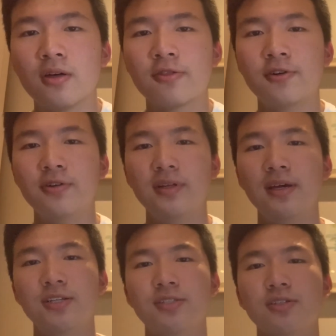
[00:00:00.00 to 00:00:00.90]
Third
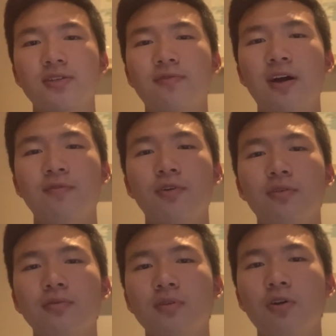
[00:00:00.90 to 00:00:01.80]
is the
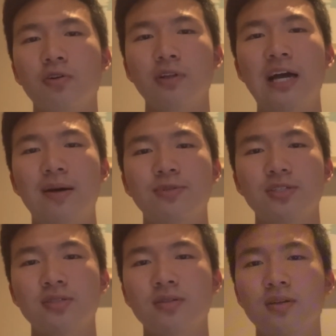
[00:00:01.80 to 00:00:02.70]
survival or
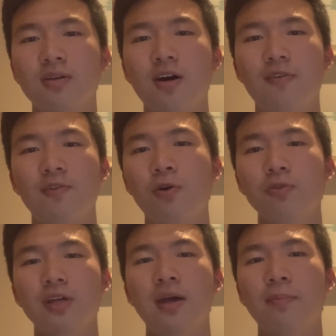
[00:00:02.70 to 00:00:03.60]
collapse of
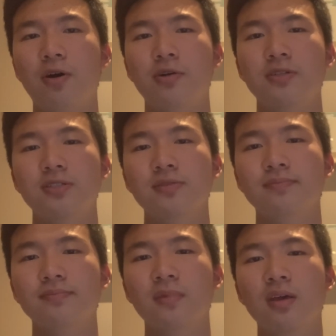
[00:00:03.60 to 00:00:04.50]
old empires.
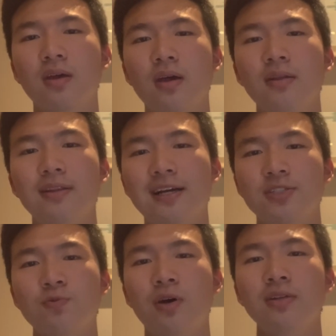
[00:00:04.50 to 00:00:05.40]
And the
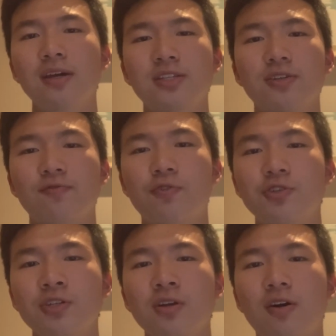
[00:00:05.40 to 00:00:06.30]
last one is the
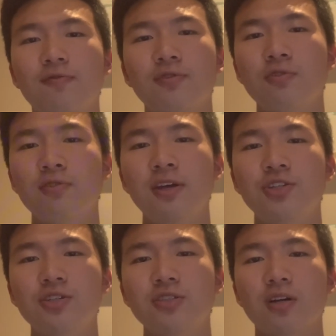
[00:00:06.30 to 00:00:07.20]
forging of new
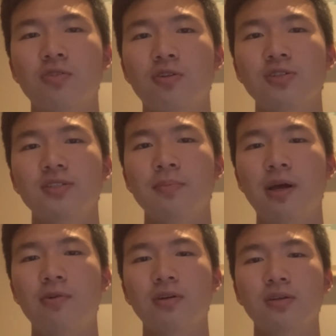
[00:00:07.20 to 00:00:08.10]
nations across the
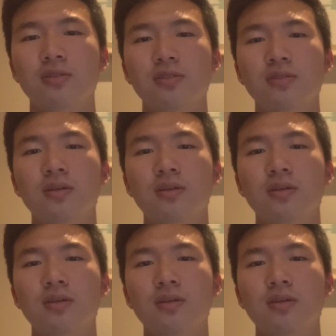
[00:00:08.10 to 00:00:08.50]
Americas.